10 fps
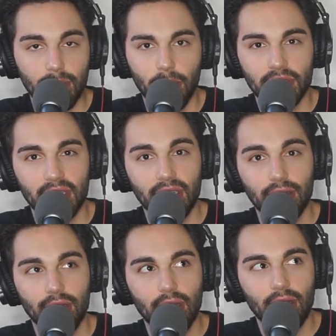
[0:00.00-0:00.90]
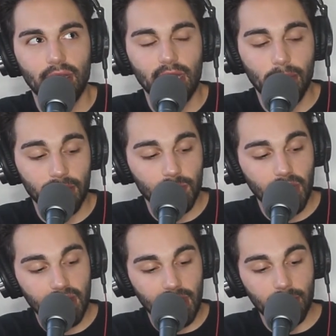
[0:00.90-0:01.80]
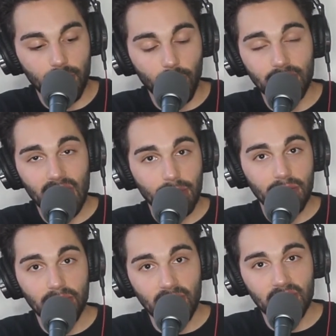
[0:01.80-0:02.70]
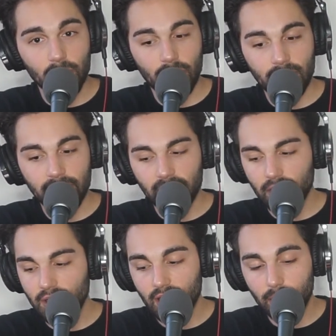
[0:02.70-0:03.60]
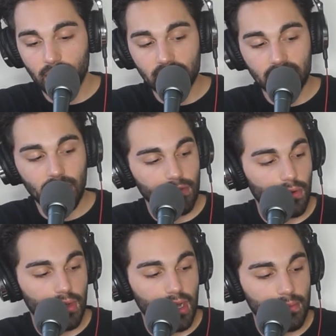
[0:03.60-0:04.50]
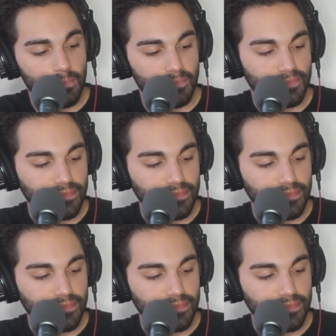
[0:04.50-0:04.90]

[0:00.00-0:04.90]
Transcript: He posts weekly, but one time he missed one he had a bunch of stuff going on,